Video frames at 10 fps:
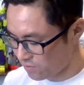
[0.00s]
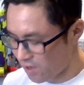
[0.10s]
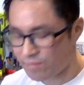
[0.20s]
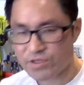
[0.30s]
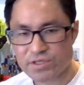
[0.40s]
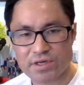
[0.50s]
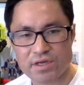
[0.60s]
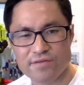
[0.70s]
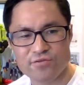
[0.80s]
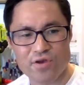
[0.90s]
I'm just going to
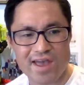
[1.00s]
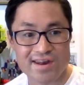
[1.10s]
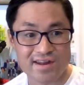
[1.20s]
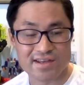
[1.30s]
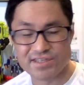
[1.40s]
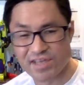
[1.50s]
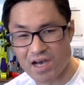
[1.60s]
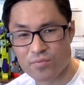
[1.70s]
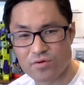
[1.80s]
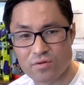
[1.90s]
give you an
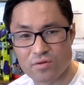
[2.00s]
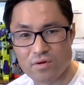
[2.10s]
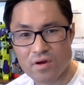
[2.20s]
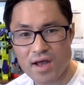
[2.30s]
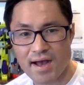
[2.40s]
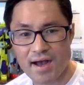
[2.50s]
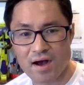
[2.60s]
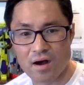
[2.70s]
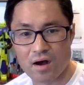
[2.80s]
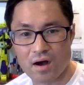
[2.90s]
example
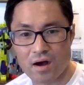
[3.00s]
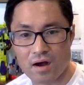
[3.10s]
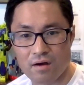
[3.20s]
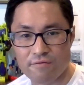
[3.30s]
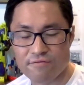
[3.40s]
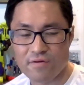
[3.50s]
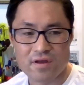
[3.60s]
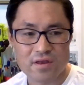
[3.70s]
of